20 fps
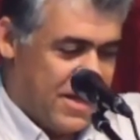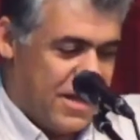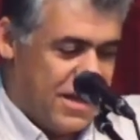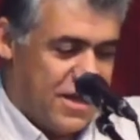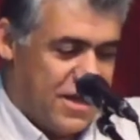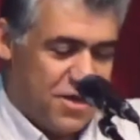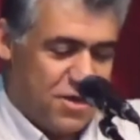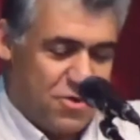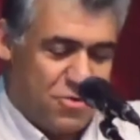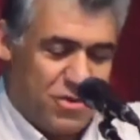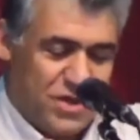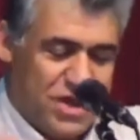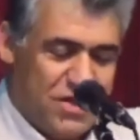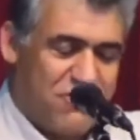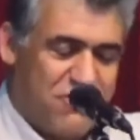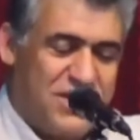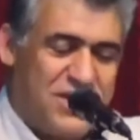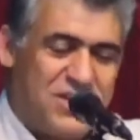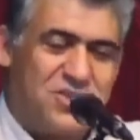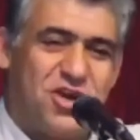When I
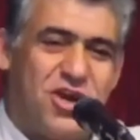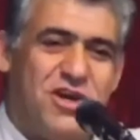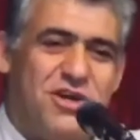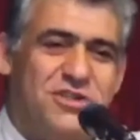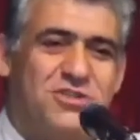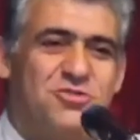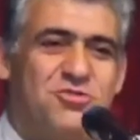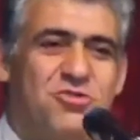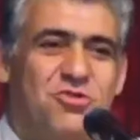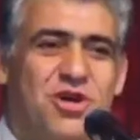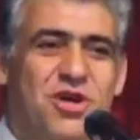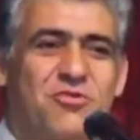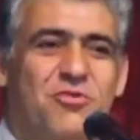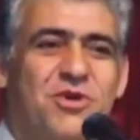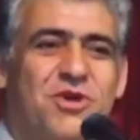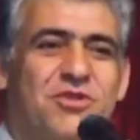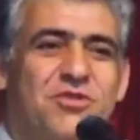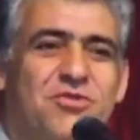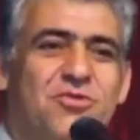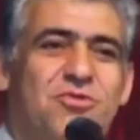finished high school, I went
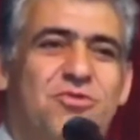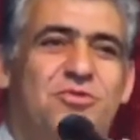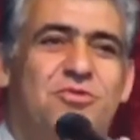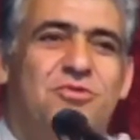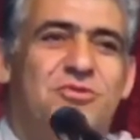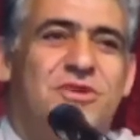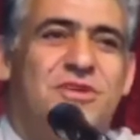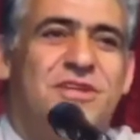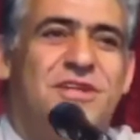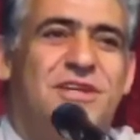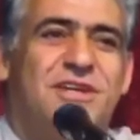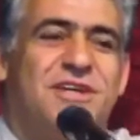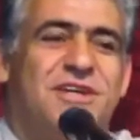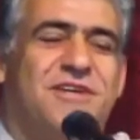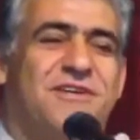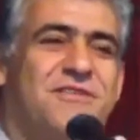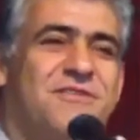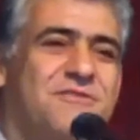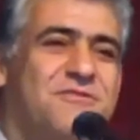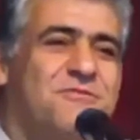to the uh,
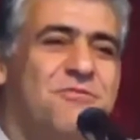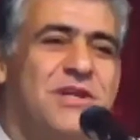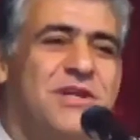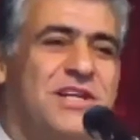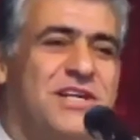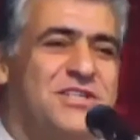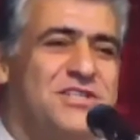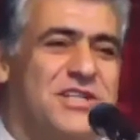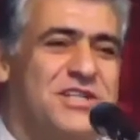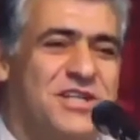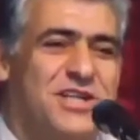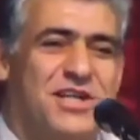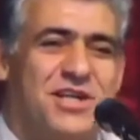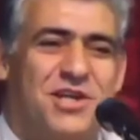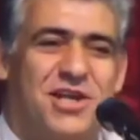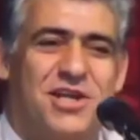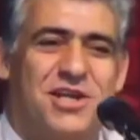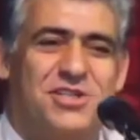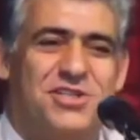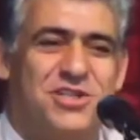village and took
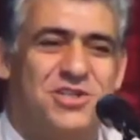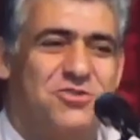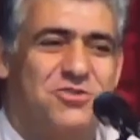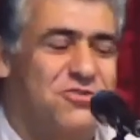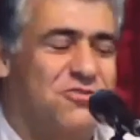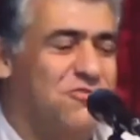Kalashnikov.